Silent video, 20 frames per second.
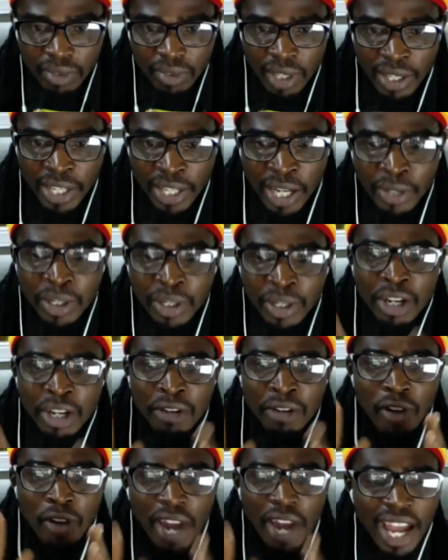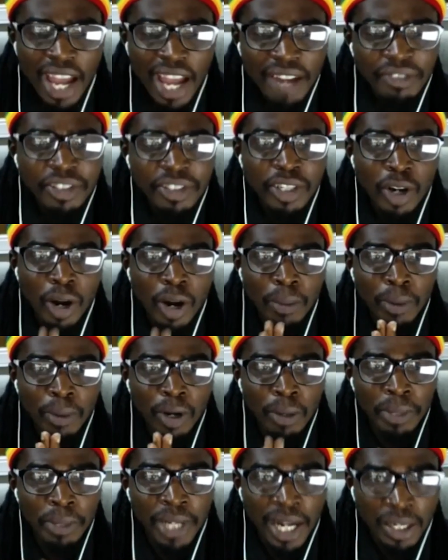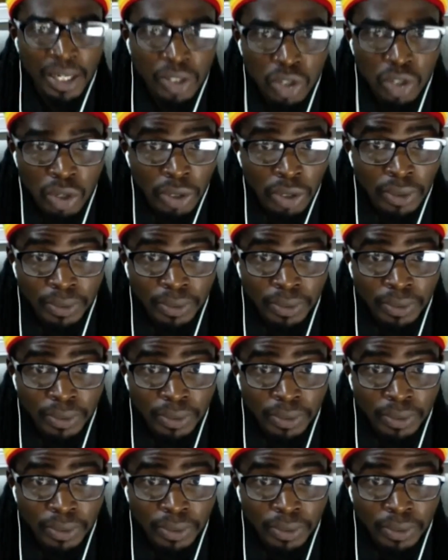Now, for every upcoming actor,